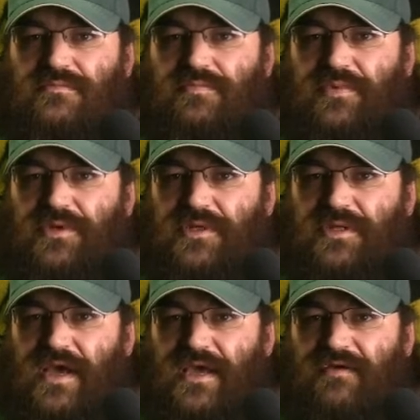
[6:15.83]

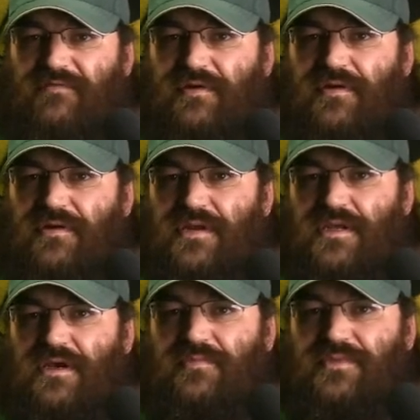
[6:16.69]
but I haven't heard
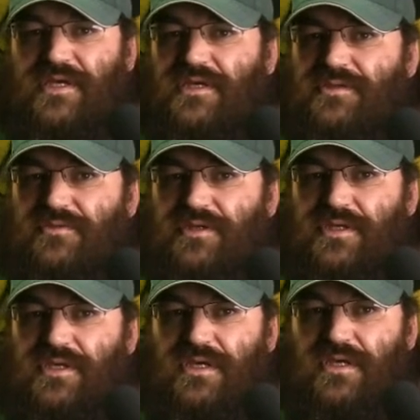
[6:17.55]
any updates
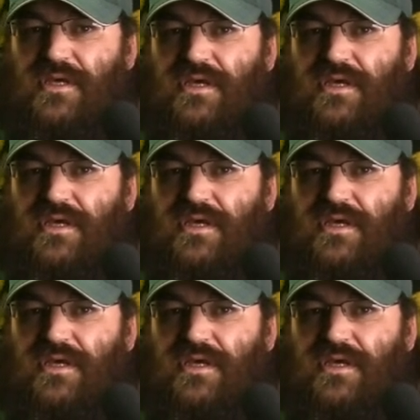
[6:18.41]
really.